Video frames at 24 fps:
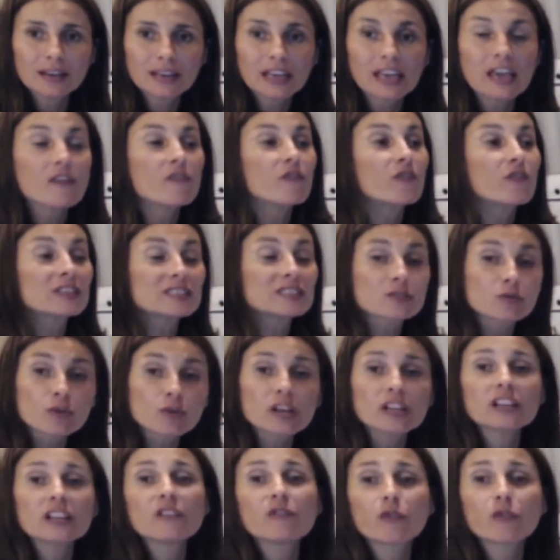If it's
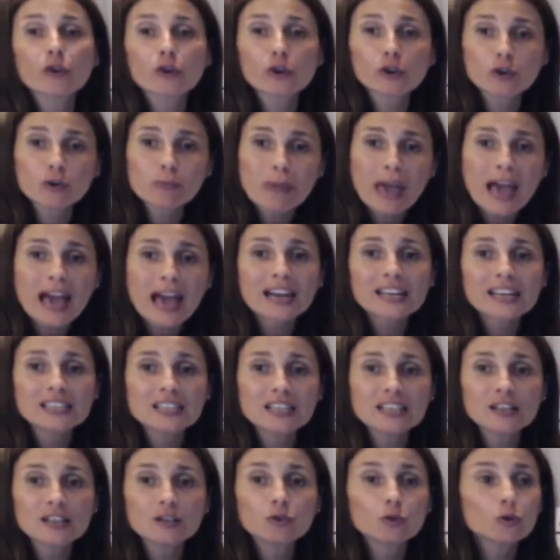really for
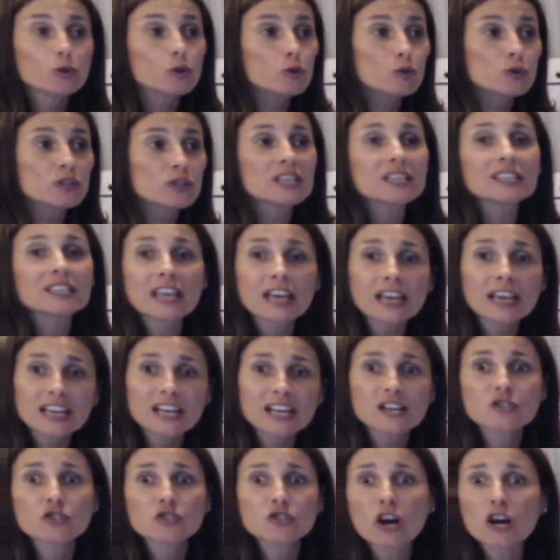humanity, do you think they're
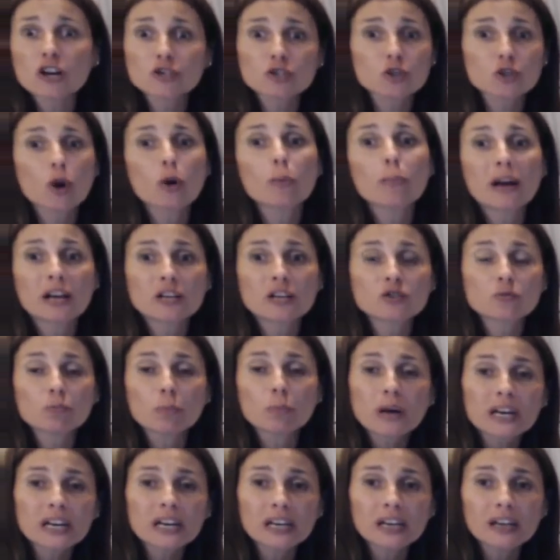gonna charge so much
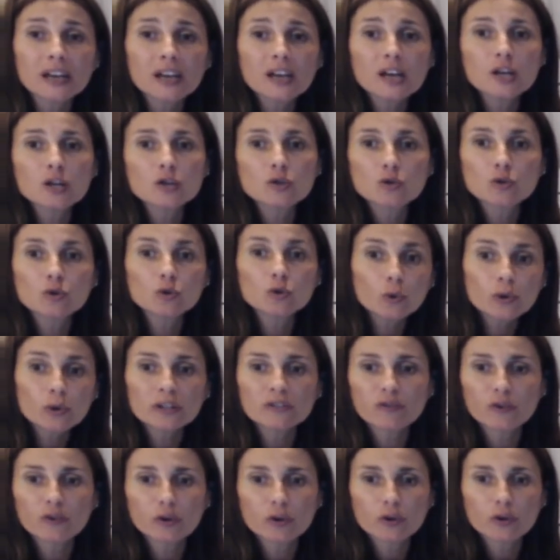money to do
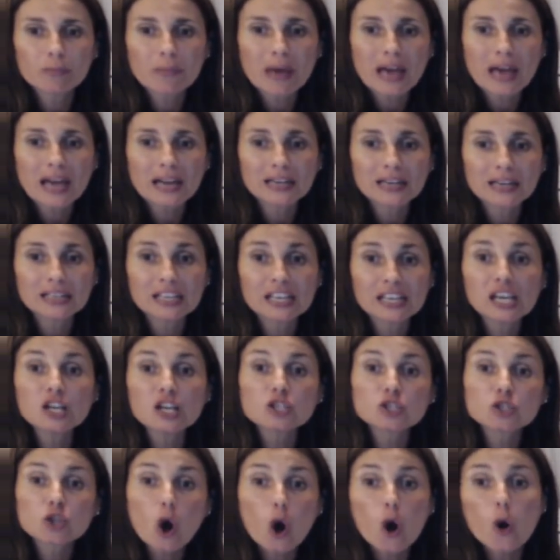it for humanity?
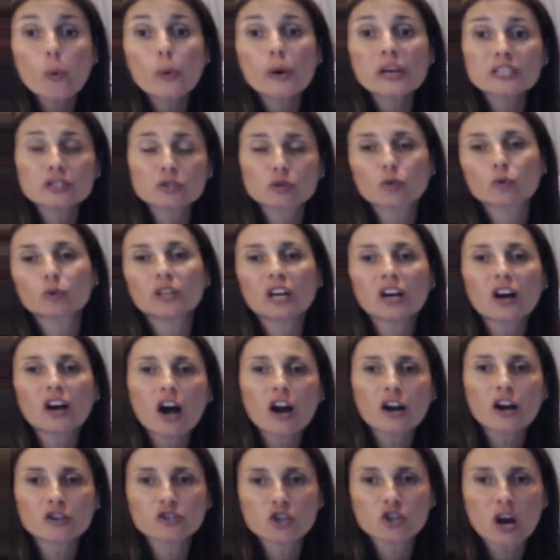It's always through the
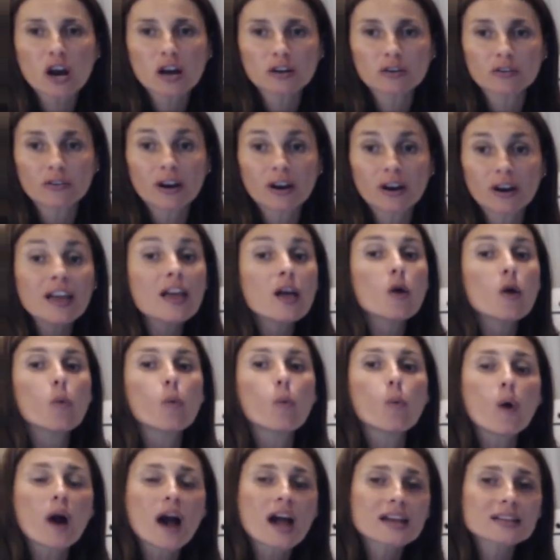heart chakra.
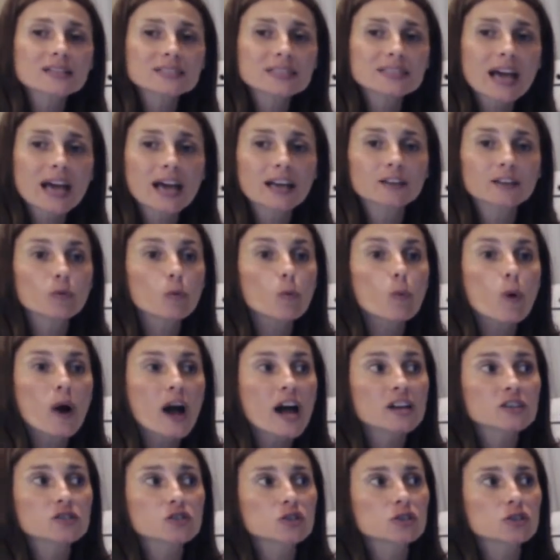Why is that?
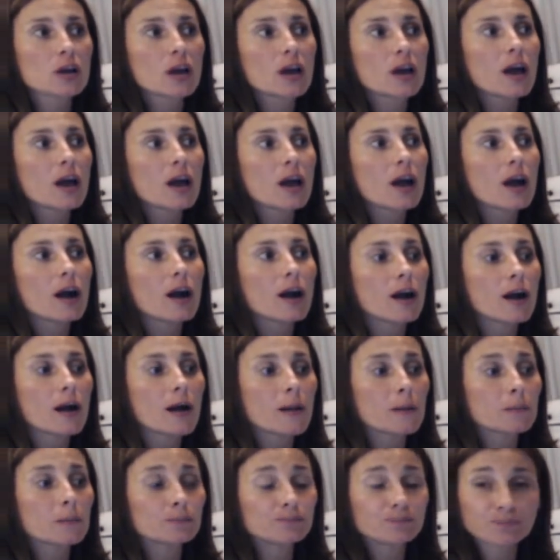Watch
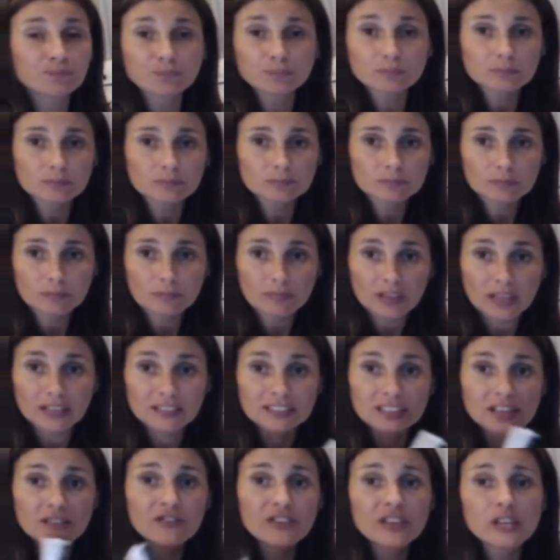um,
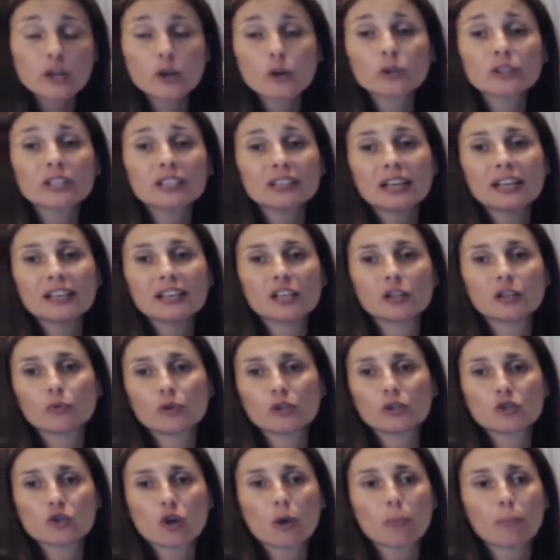the video that I did with
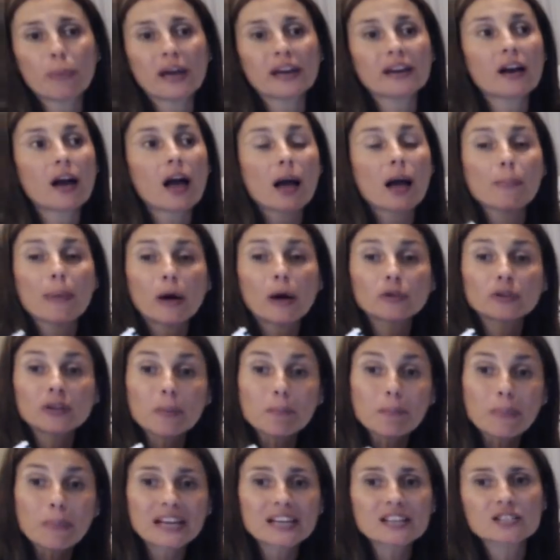Joe Pena about the
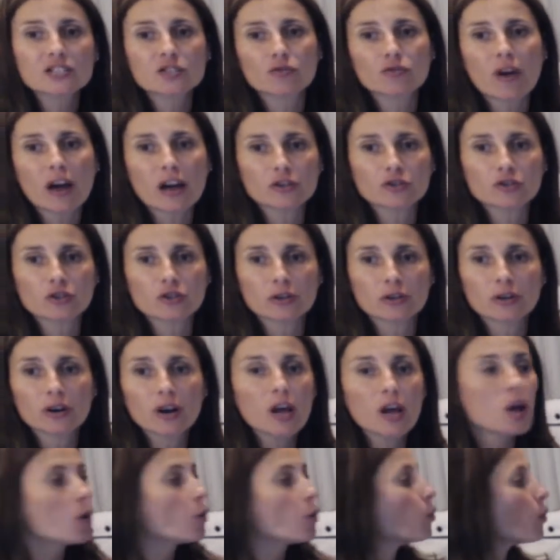money structure.
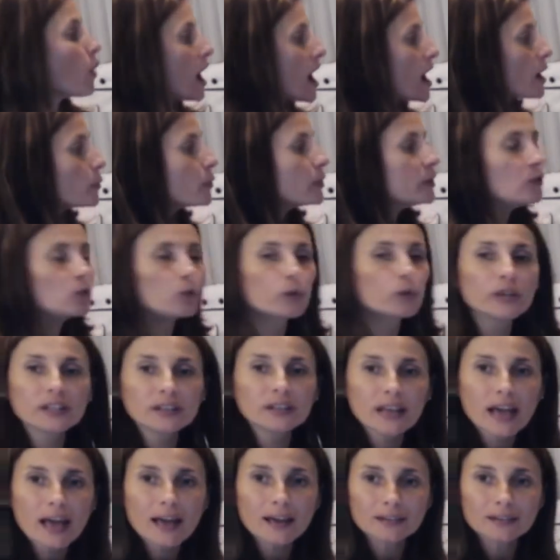Why are we doing
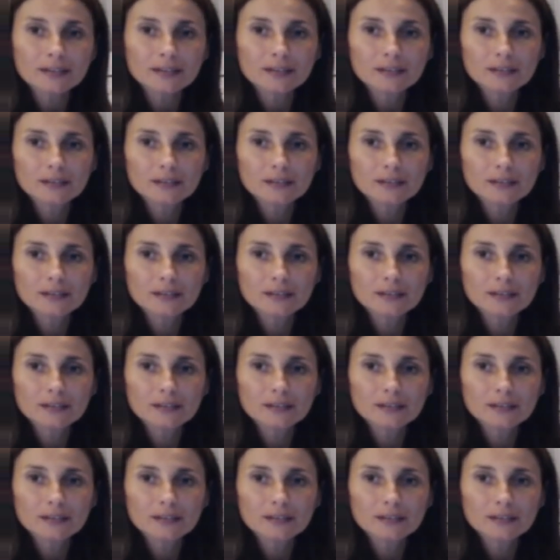that?